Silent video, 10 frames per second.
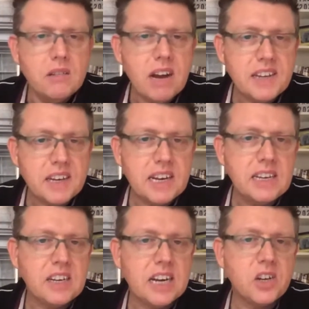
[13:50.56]

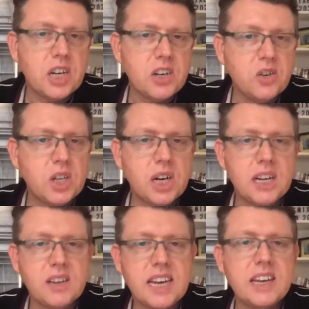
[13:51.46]
Radically change your
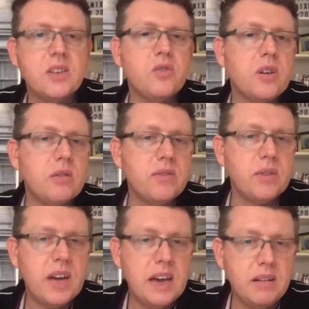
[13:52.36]
diet and take control of
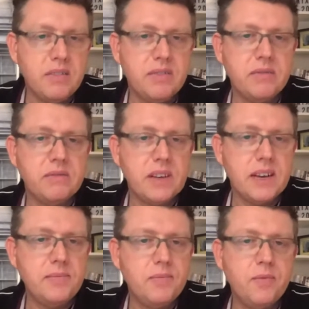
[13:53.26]
your health.
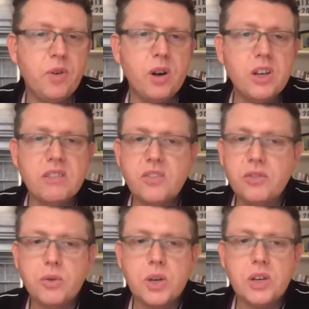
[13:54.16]
Yeah, follow your
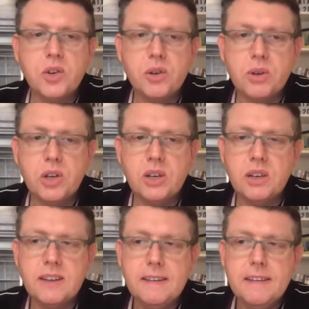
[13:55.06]
intuition.